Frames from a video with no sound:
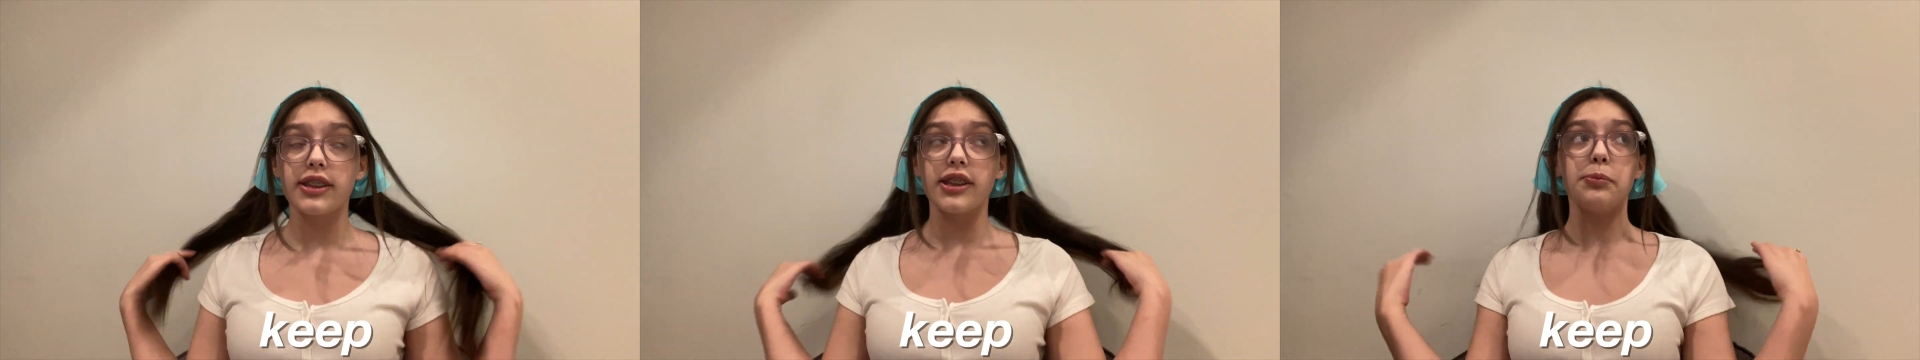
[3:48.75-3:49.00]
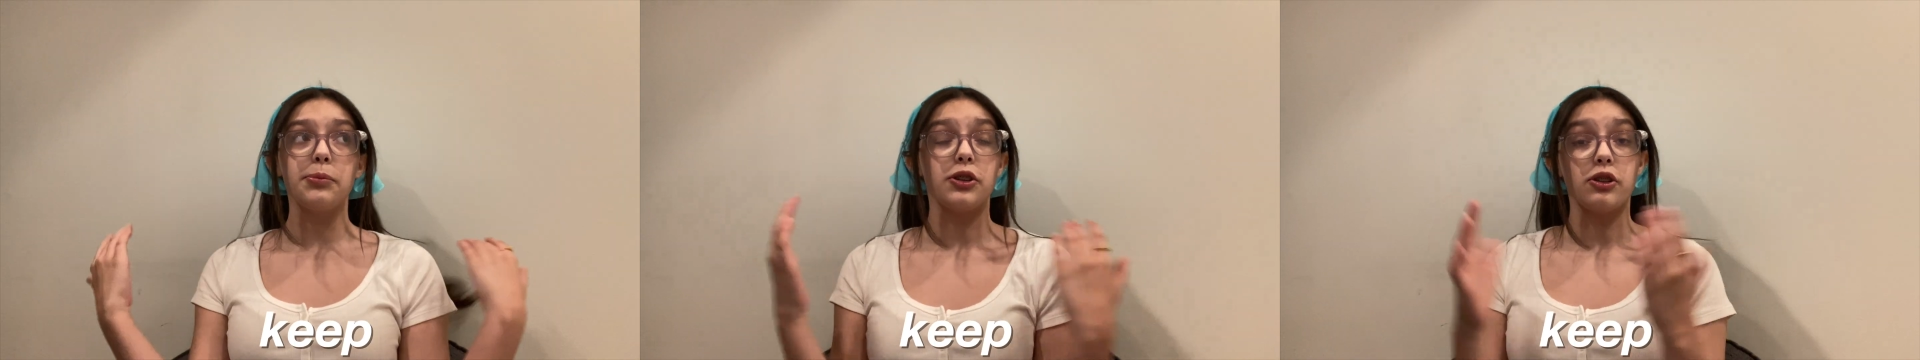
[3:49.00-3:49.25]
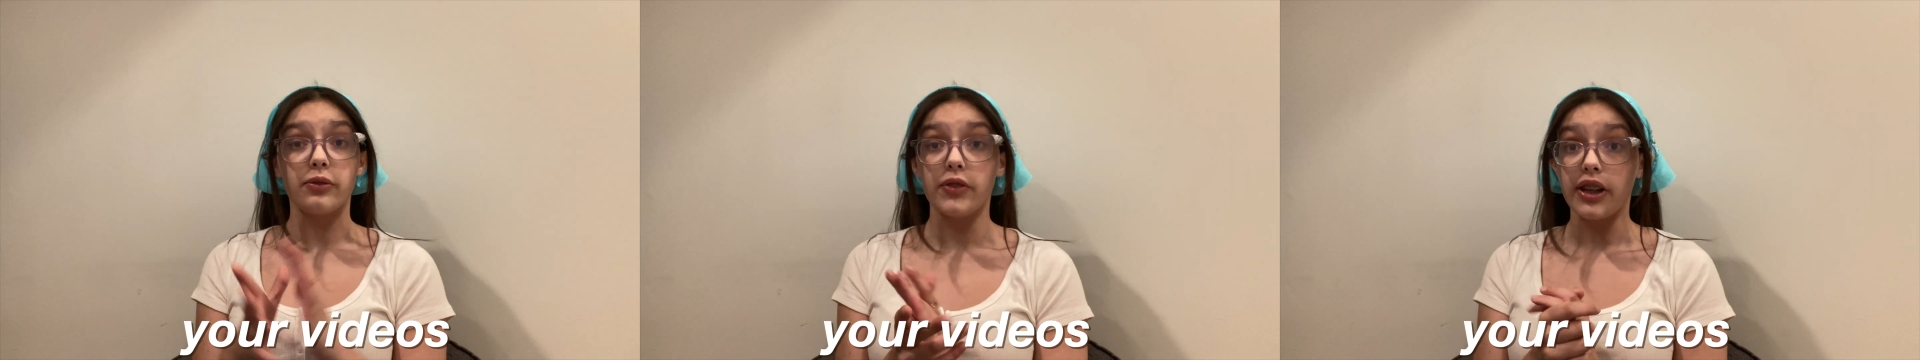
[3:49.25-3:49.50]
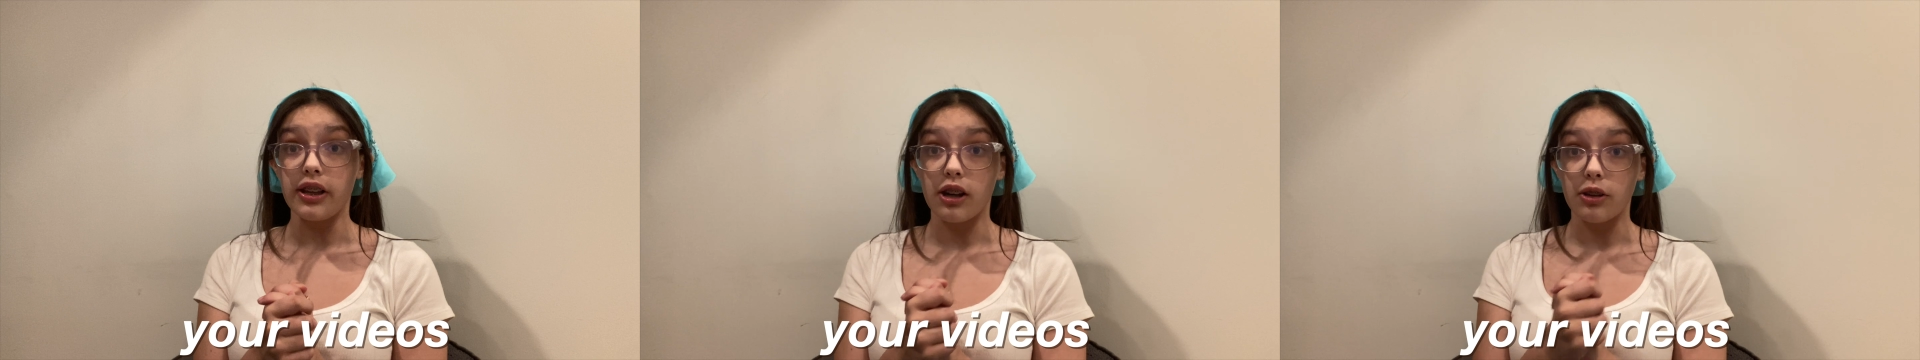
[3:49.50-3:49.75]
keep your
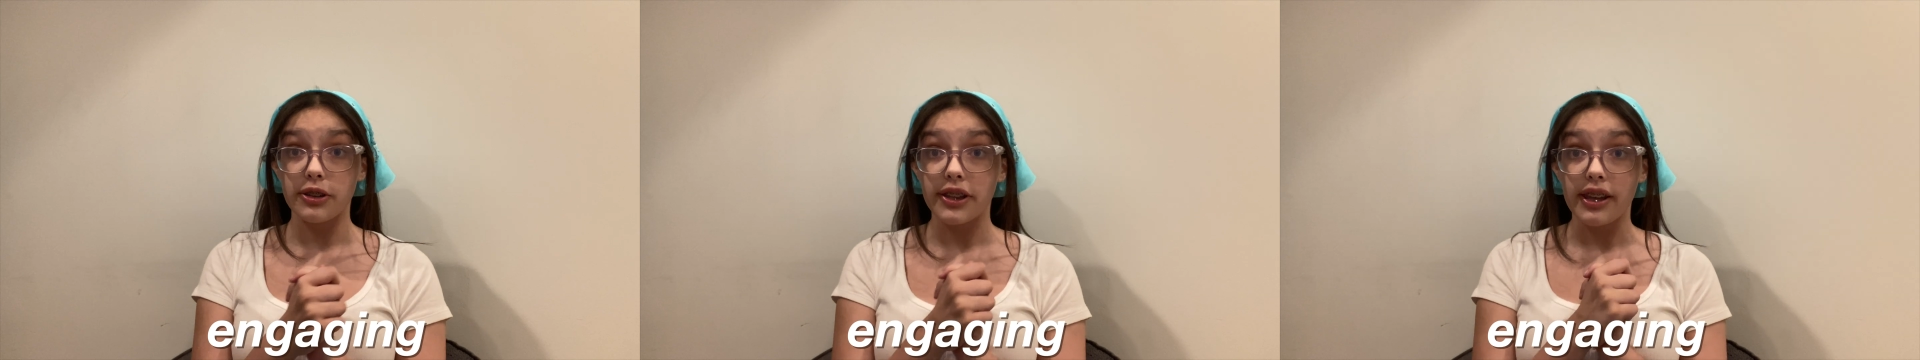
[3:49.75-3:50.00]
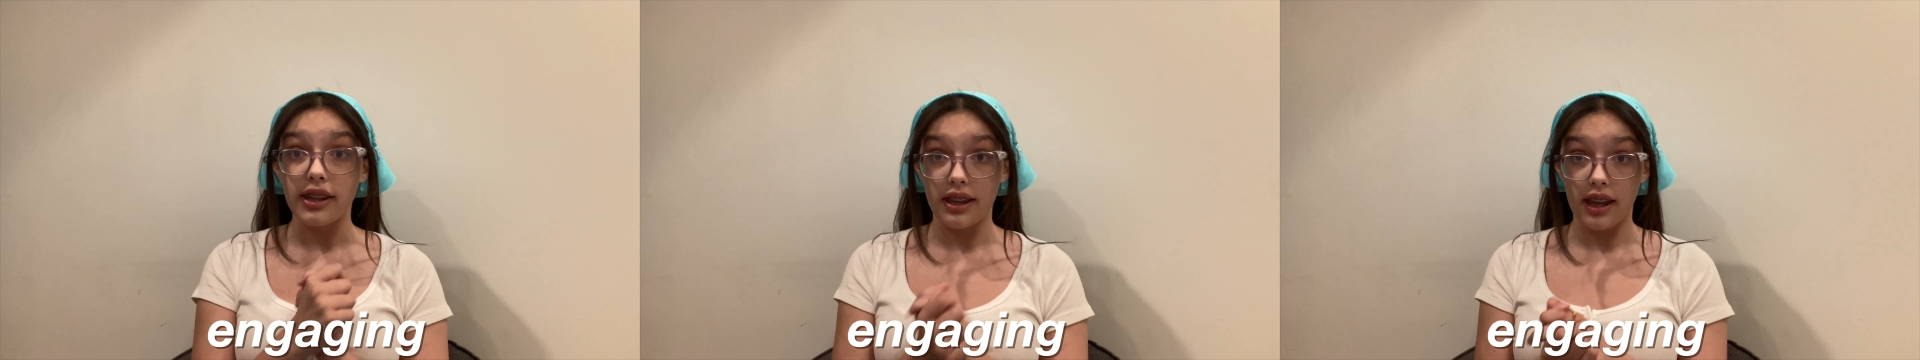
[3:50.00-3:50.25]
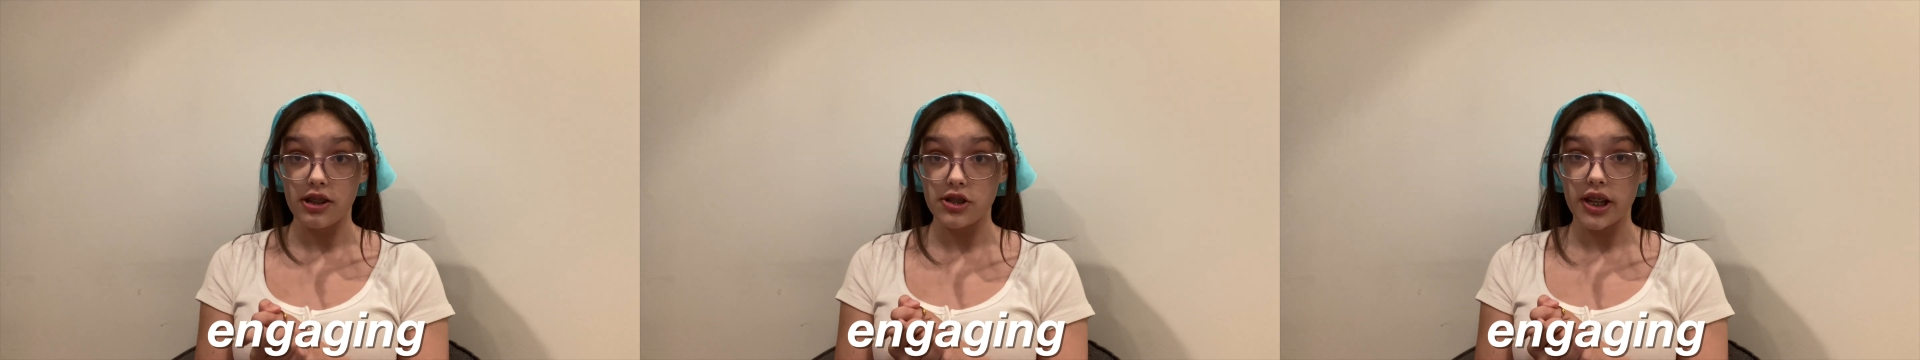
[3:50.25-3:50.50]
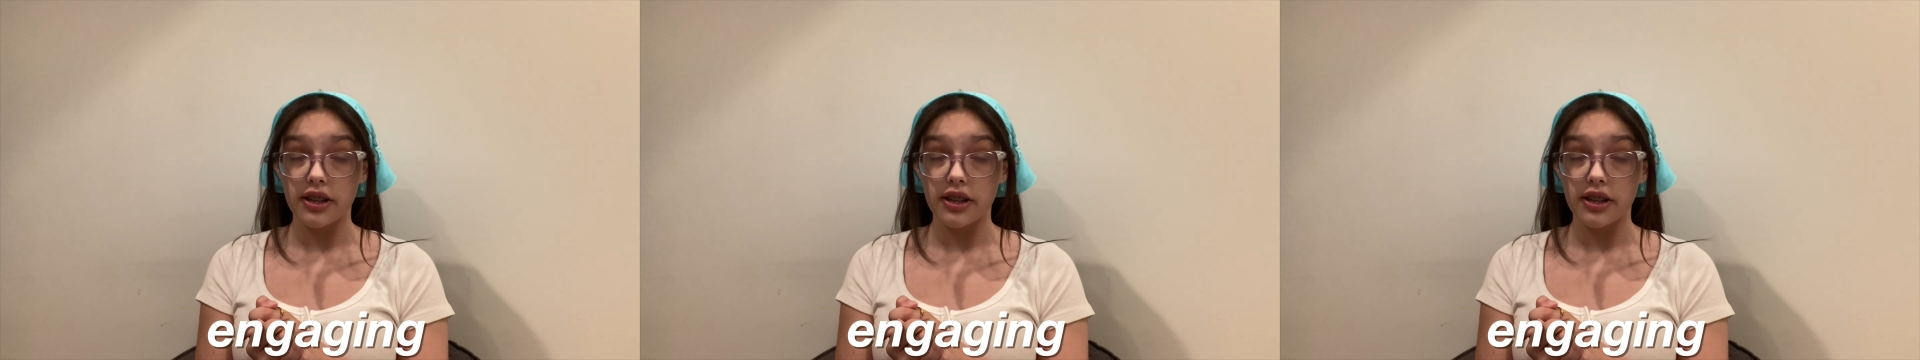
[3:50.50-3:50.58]
videos engaging.